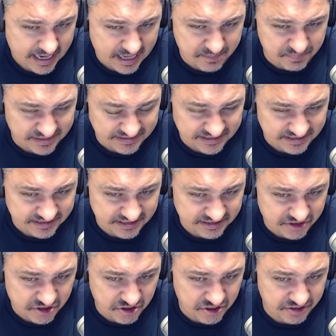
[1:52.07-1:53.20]
and business
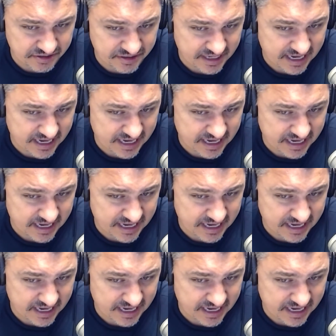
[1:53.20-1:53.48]
is good.